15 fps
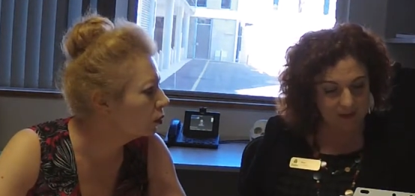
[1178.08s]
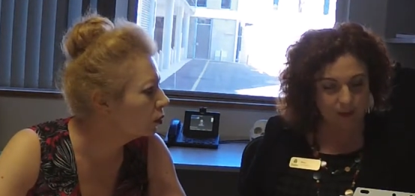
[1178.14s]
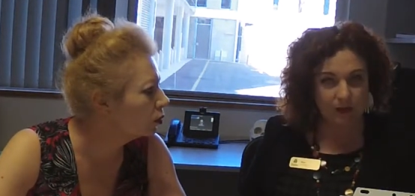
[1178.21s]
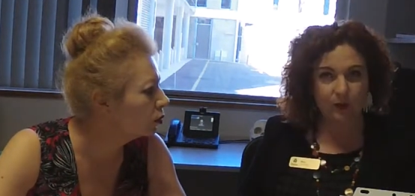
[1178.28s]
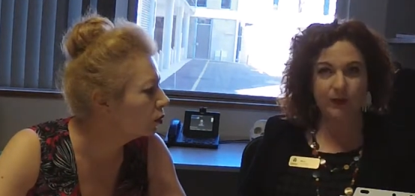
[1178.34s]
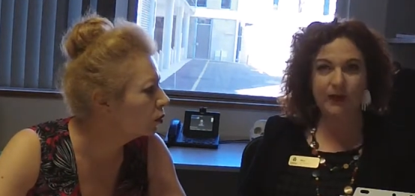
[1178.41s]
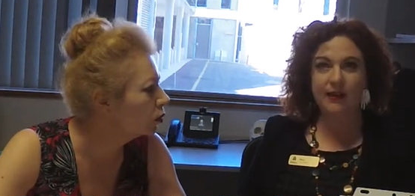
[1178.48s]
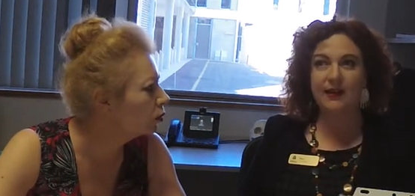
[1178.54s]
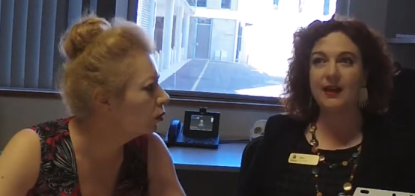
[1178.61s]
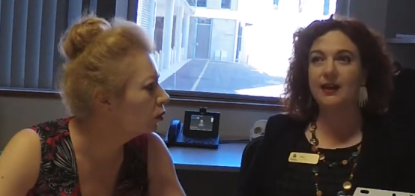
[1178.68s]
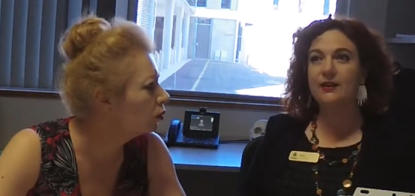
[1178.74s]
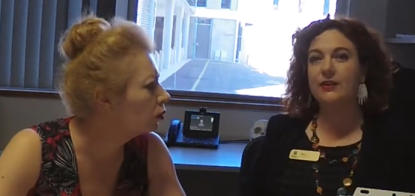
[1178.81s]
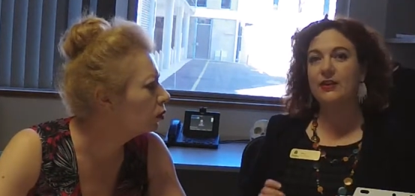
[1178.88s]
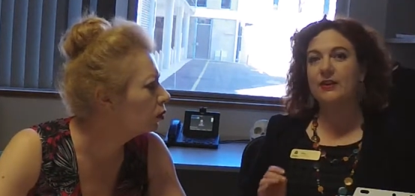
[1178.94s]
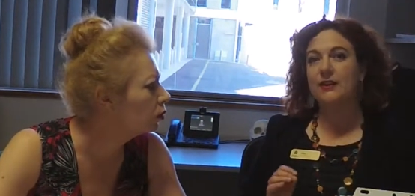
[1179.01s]
Speaker 1: what we can't
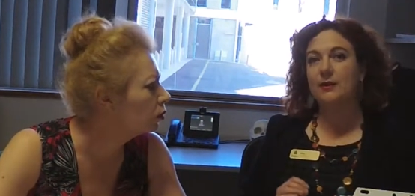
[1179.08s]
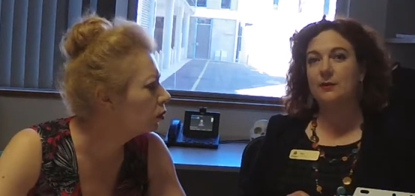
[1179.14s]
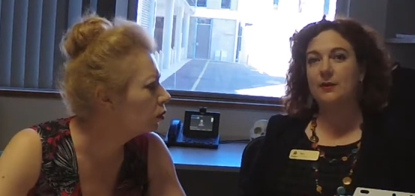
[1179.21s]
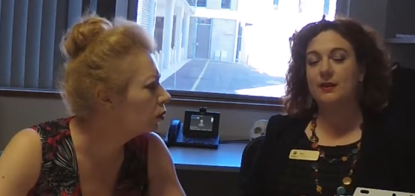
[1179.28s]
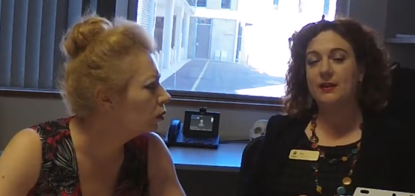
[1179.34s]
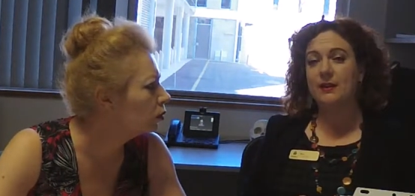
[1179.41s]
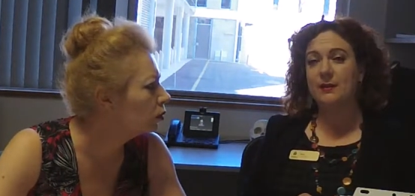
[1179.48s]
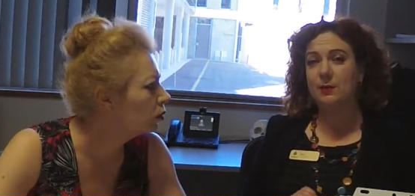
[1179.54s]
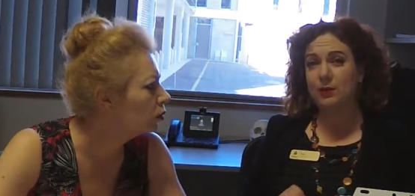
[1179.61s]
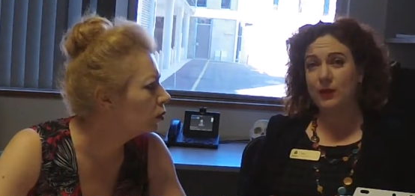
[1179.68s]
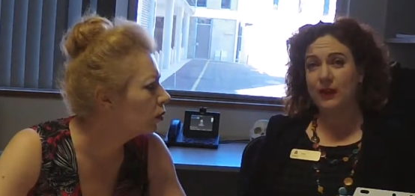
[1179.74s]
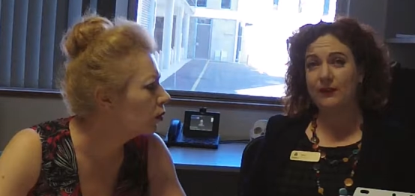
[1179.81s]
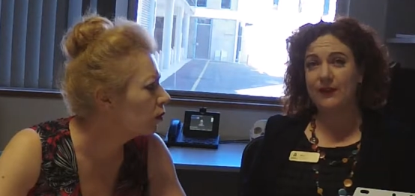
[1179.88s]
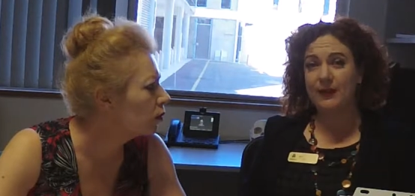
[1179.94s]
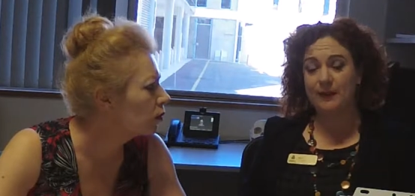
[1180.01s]
do yet, we will
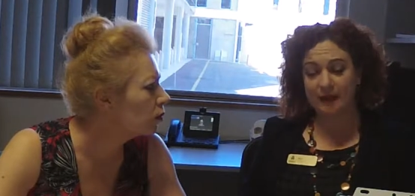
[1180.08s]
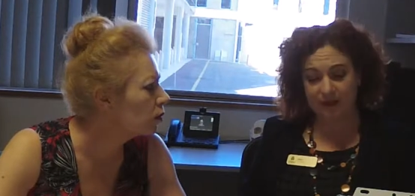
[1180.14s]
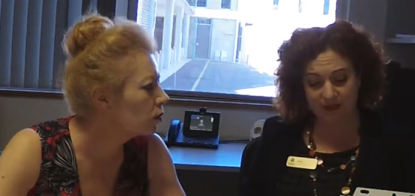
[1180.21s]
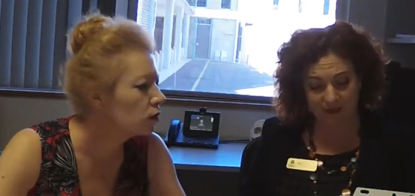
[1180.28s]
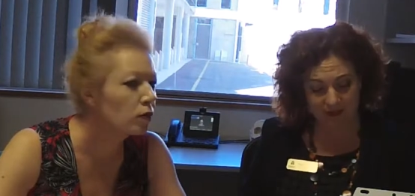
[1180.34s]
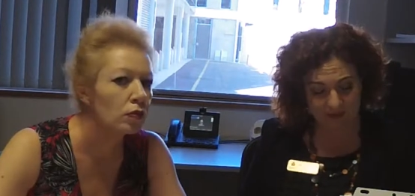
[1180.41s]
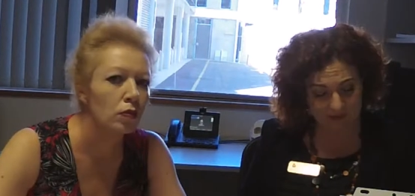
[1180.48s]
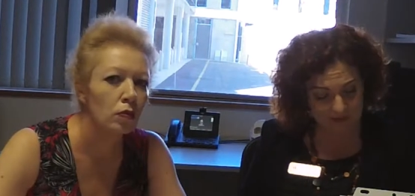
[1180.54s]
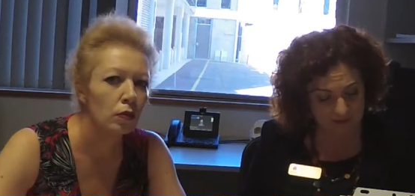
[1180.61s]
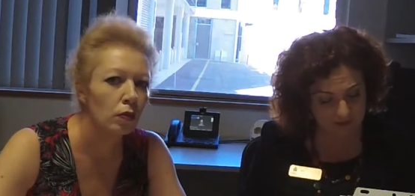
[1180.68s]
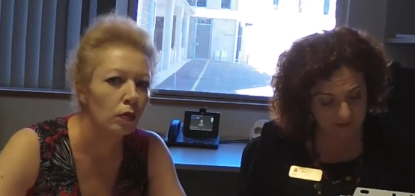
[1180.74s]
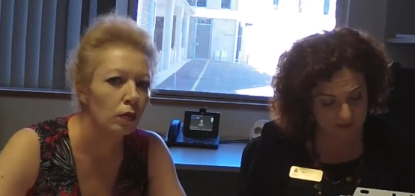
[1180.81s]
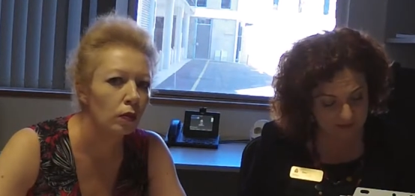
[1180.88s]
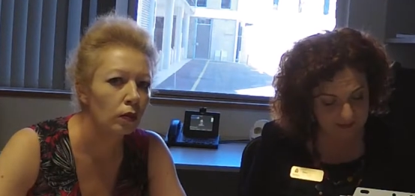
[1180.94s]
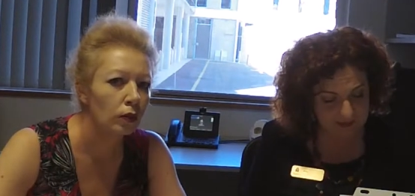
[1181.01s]
have coming soon.
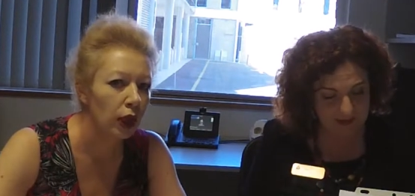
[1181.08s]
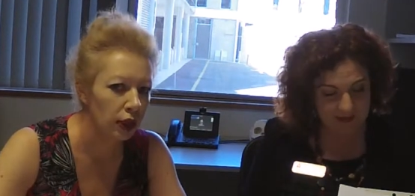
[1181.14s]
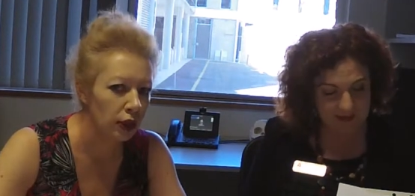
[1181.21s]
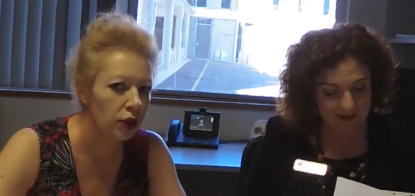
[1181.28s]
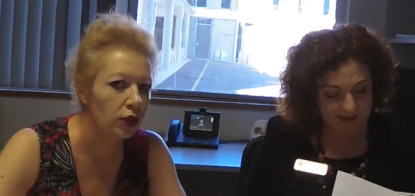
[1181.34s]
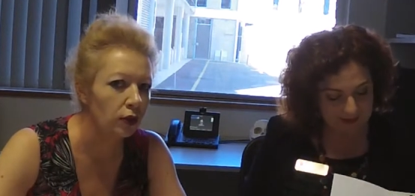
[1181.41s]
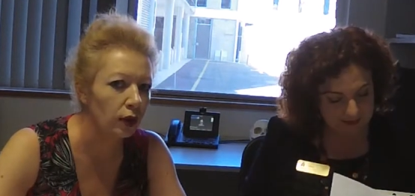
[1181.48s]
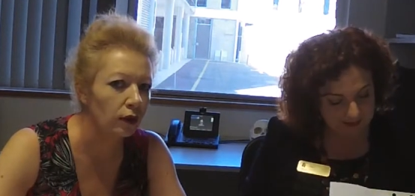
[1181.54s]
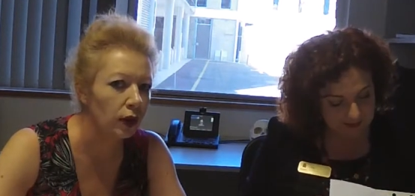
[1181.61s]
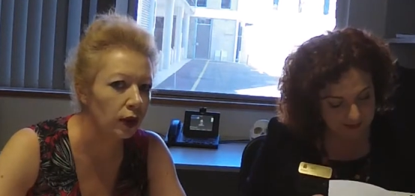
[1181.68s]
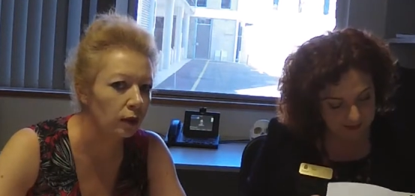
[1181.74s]
So that's terrific.